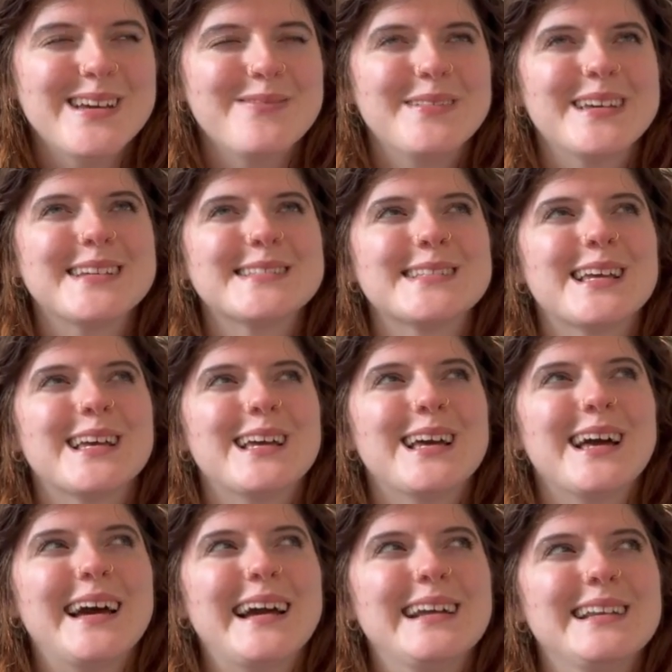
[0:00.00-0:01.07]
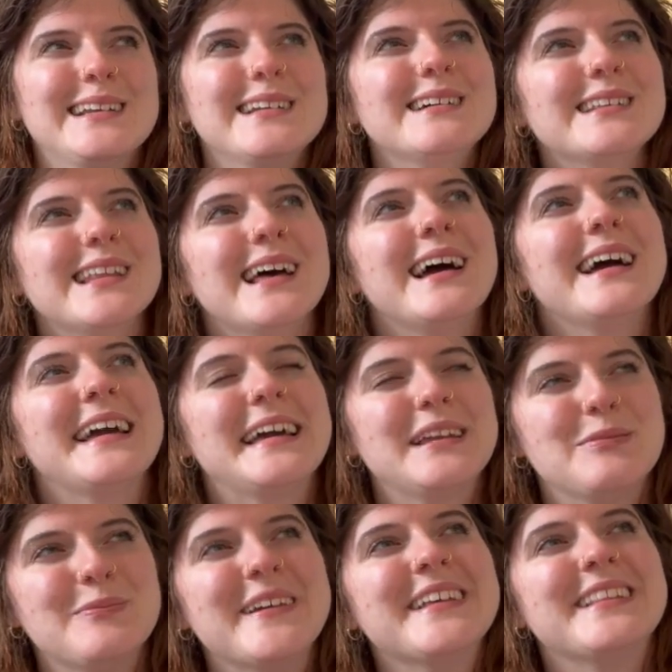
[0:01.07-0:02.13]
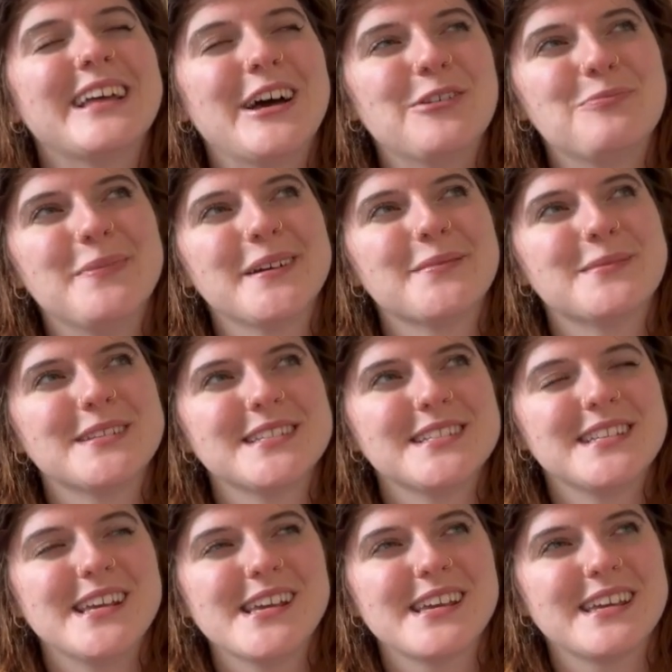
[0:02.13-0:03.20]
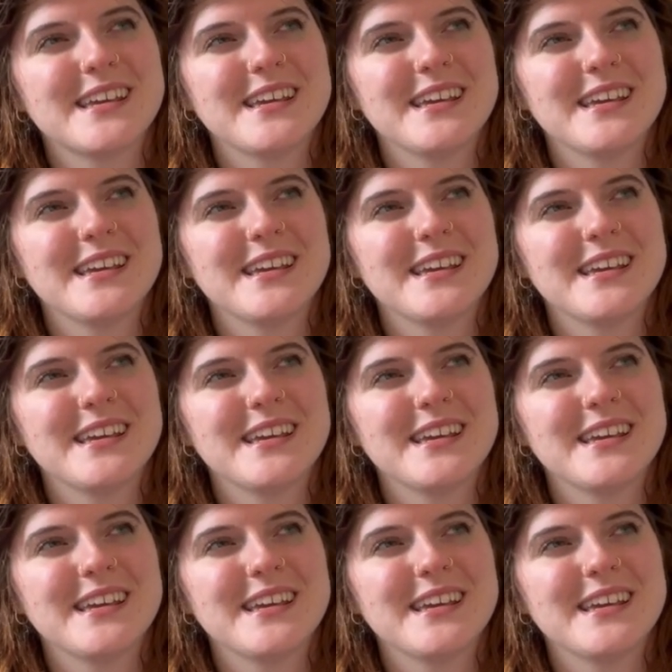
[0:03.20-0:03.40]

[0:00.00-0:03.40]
because I know that I had made that big mistake